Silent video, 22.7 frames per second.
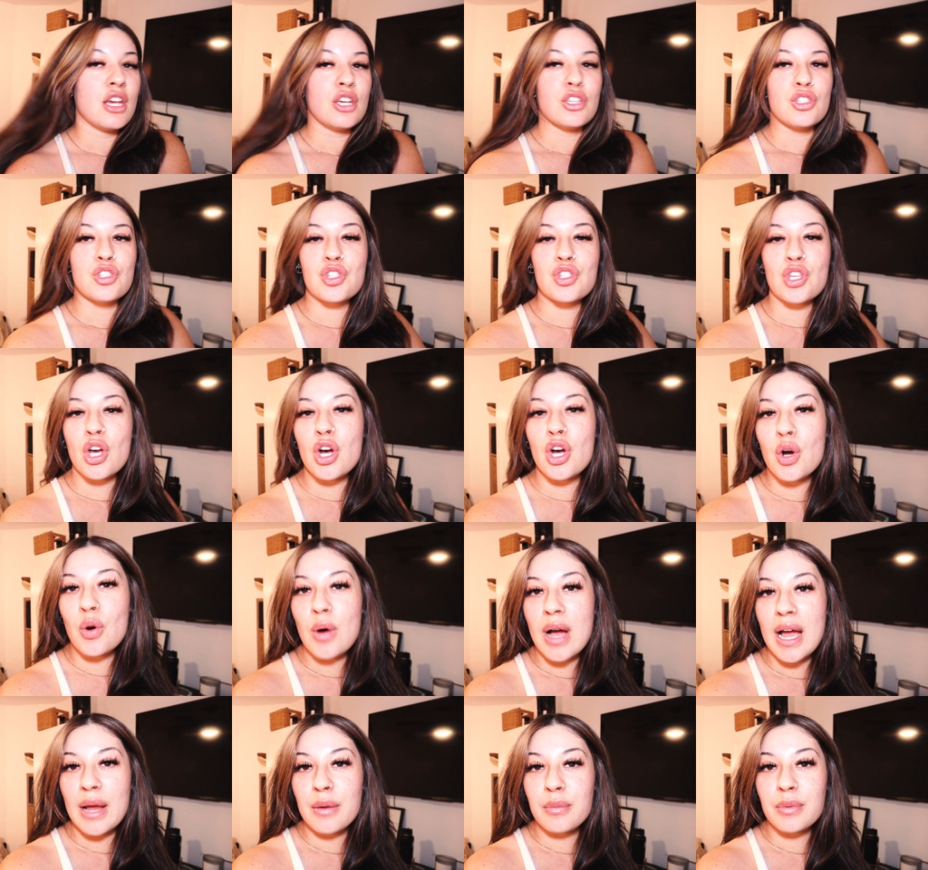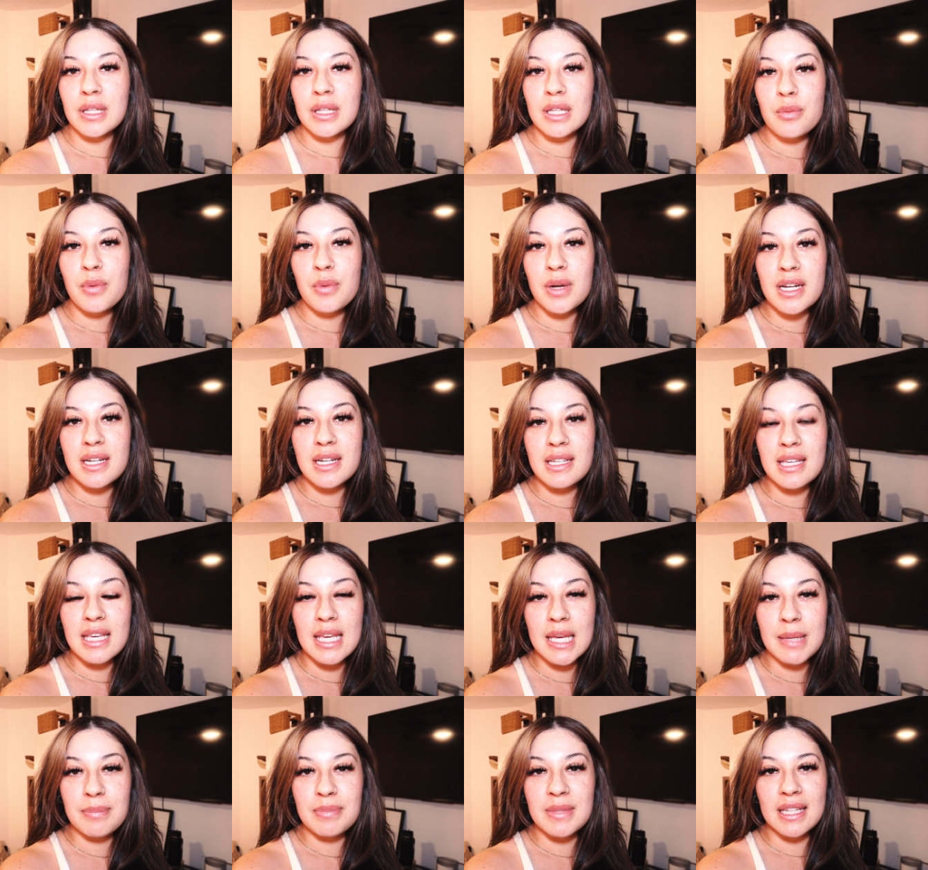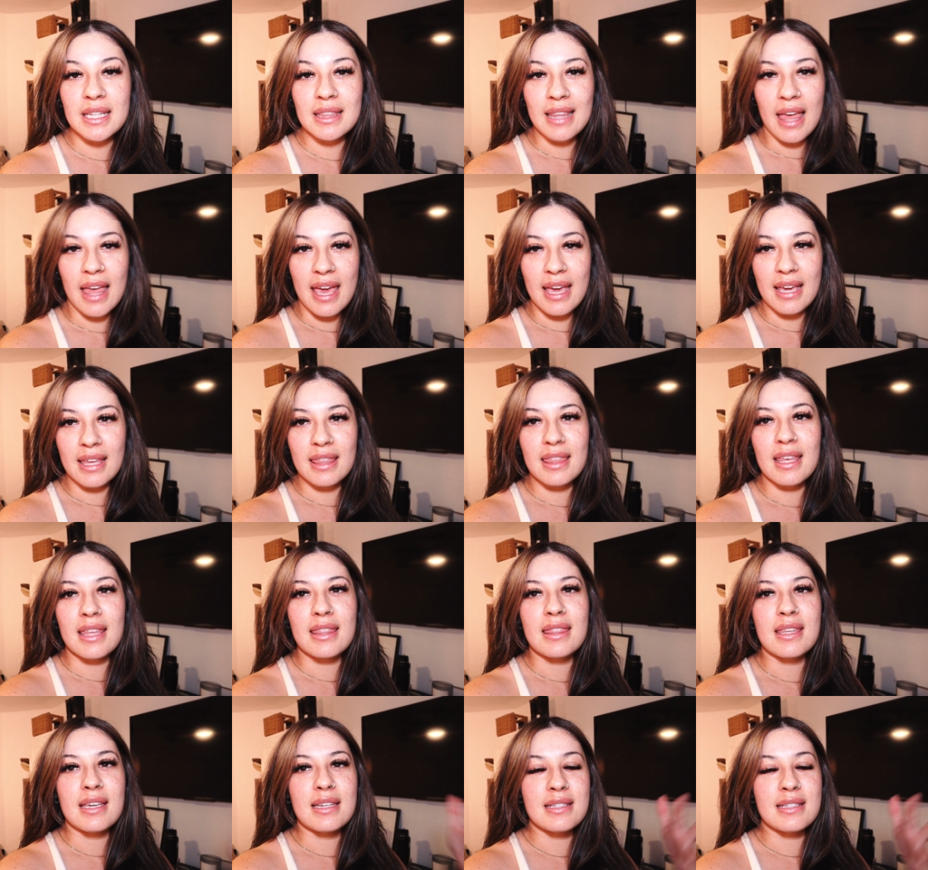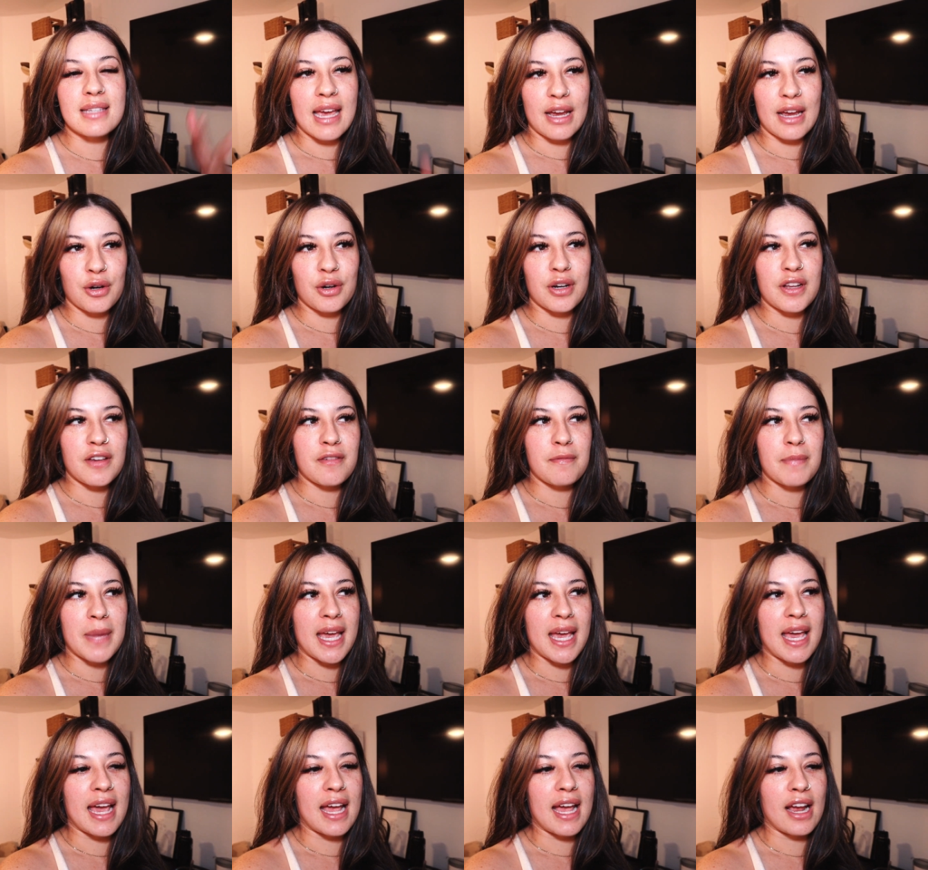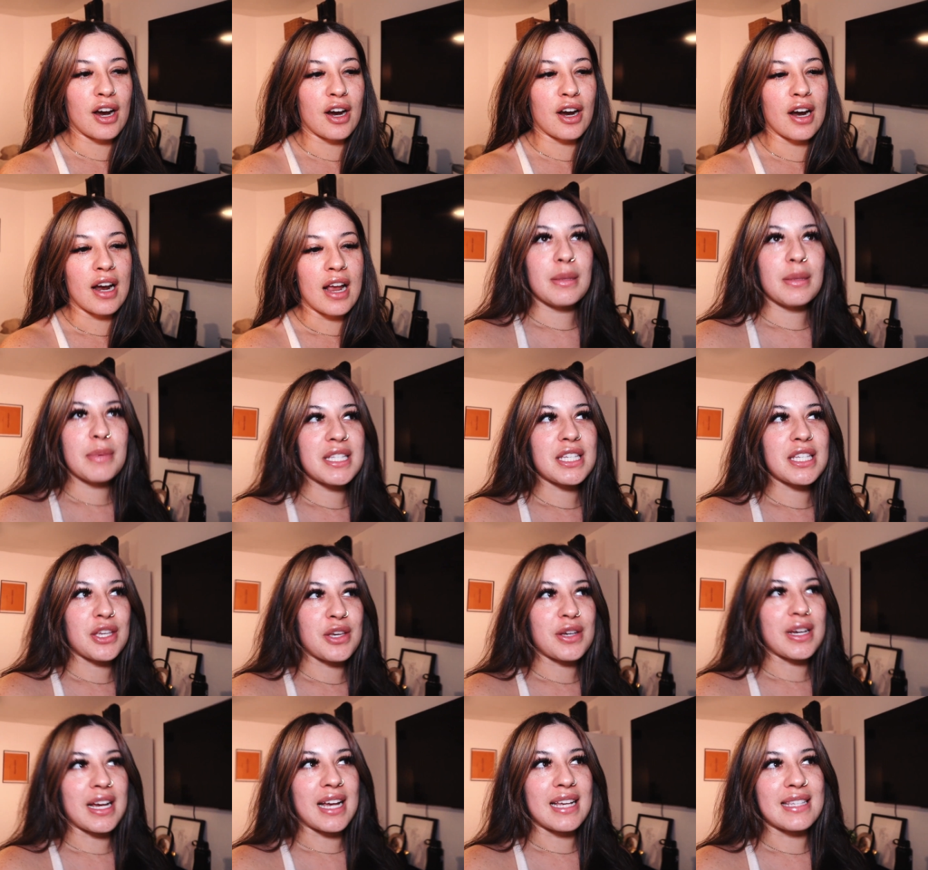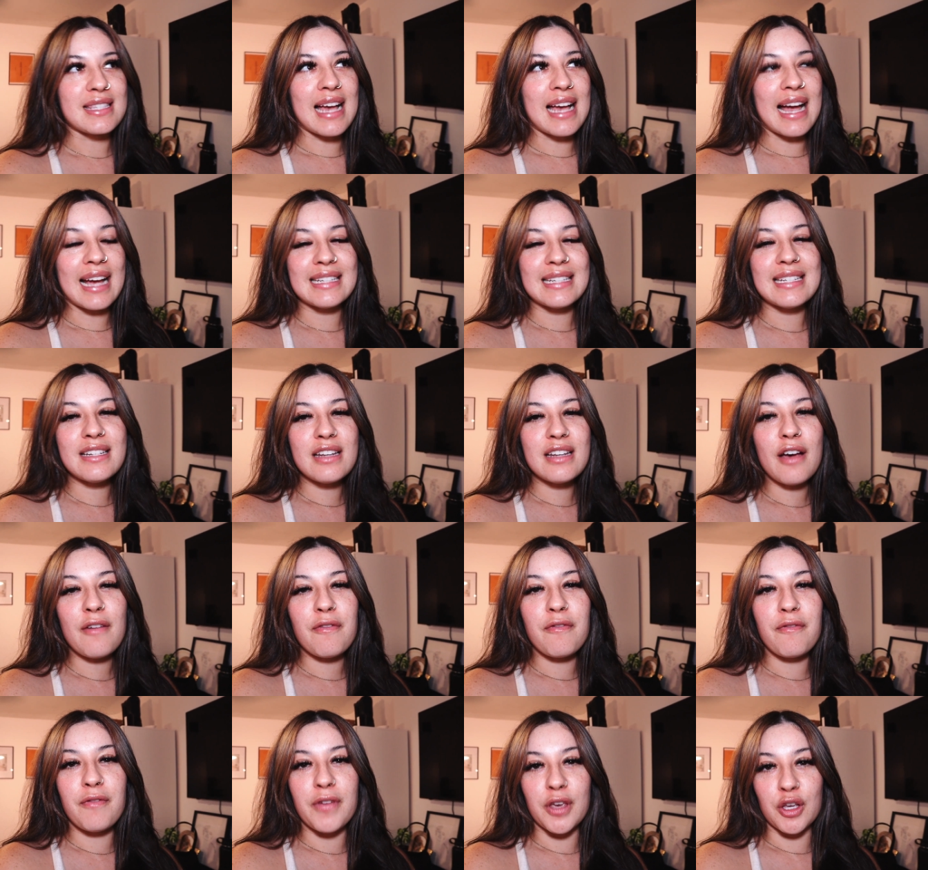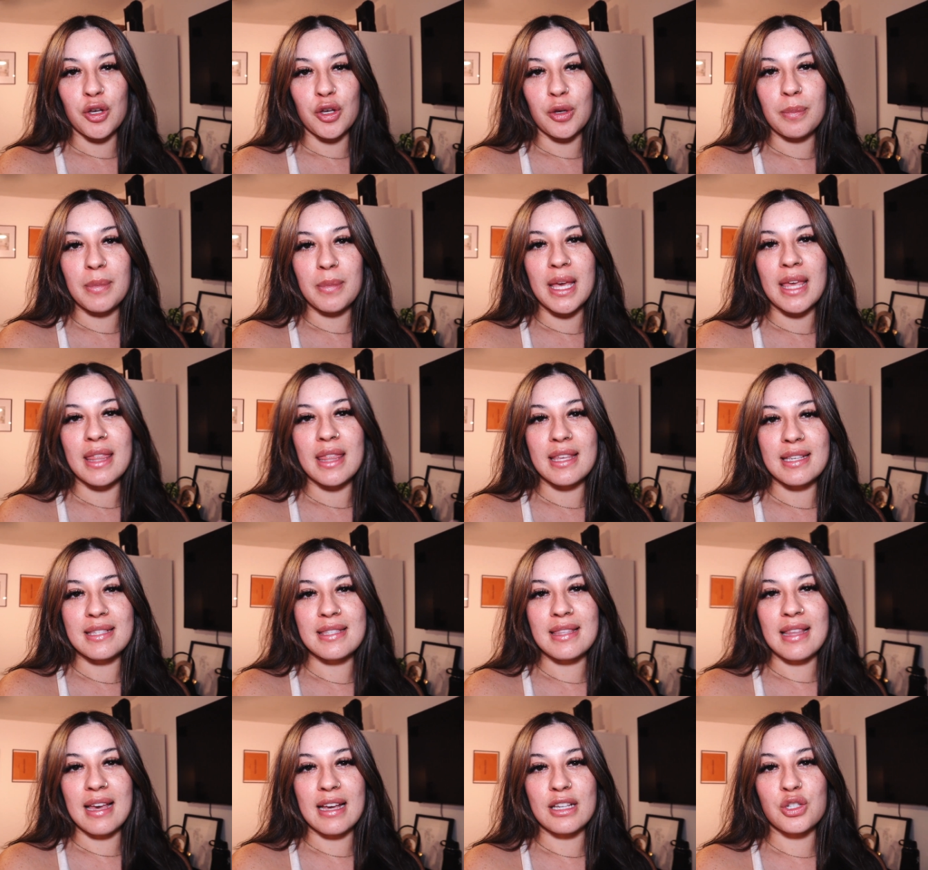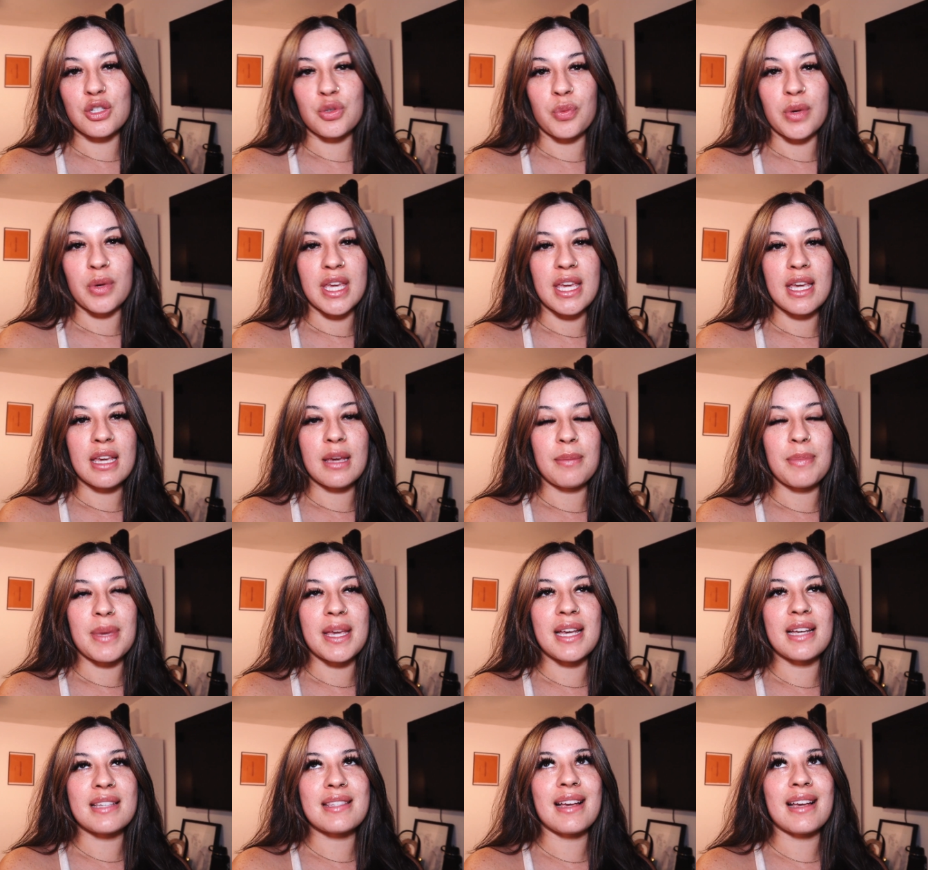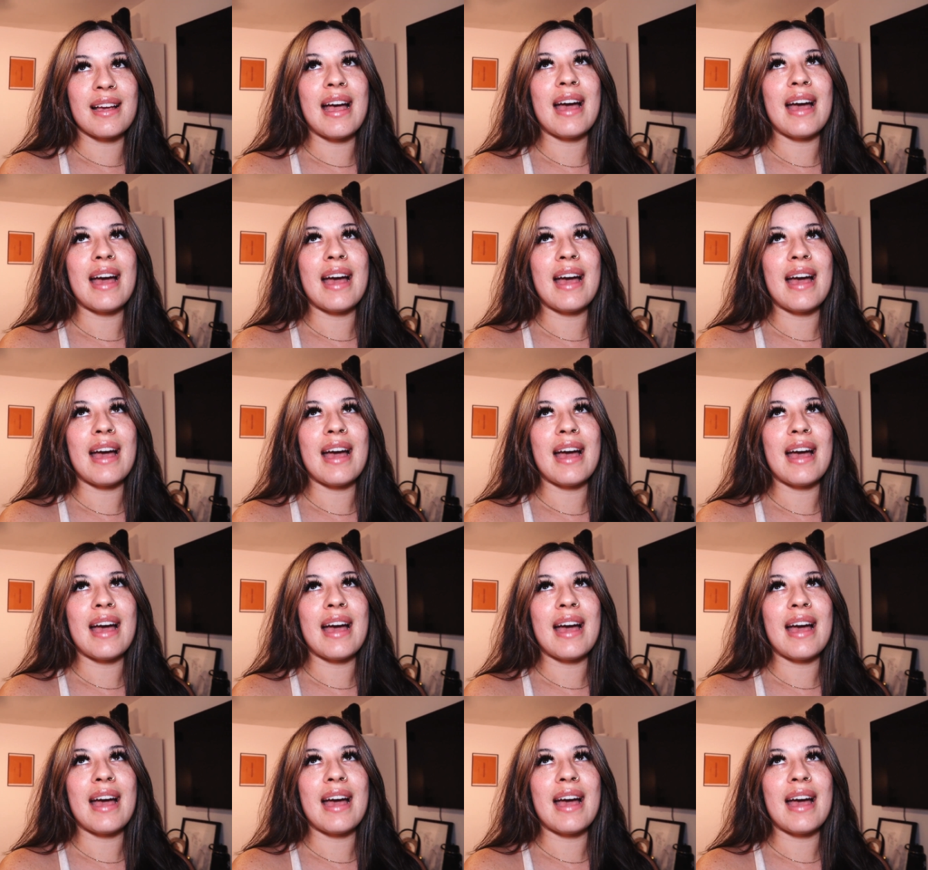So I really wanted to keep the length and the integrity of my hair. Let me tell you guys, I did not film this last week because I